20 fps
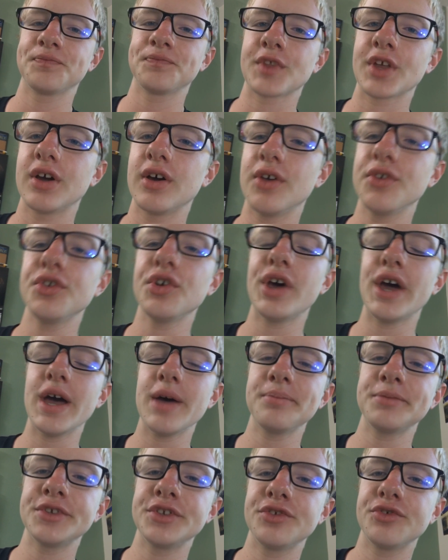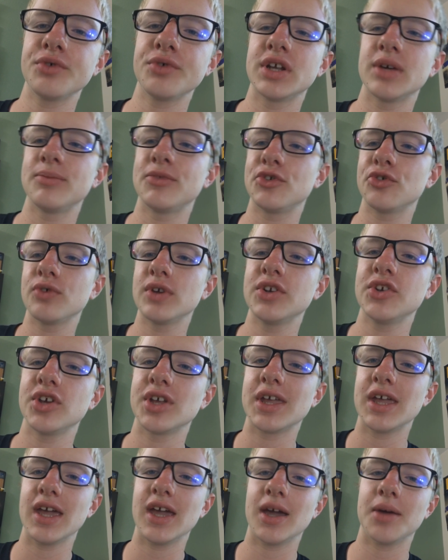it also happens when I'm switching
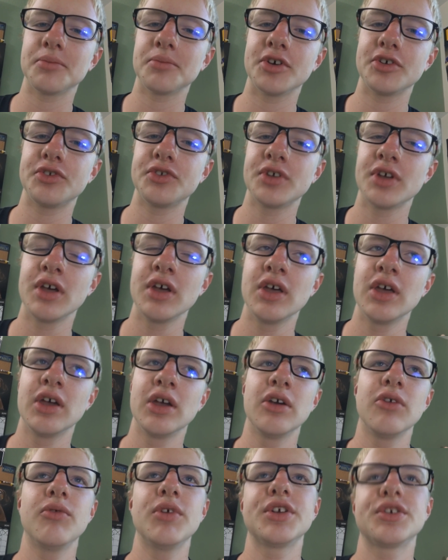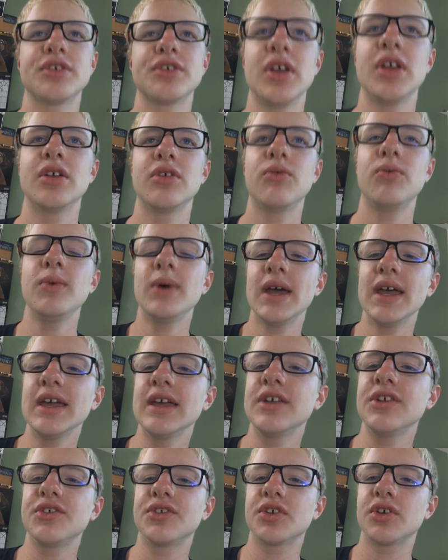cameras, which in a way
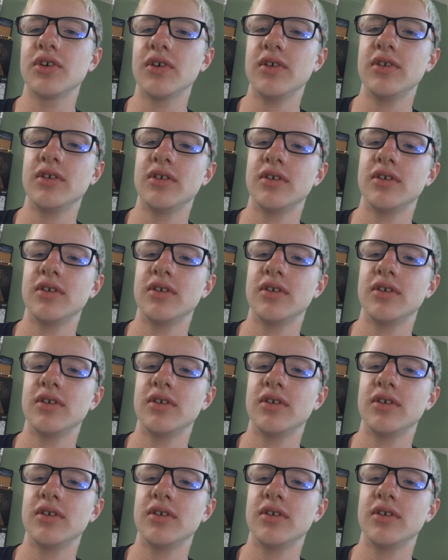is good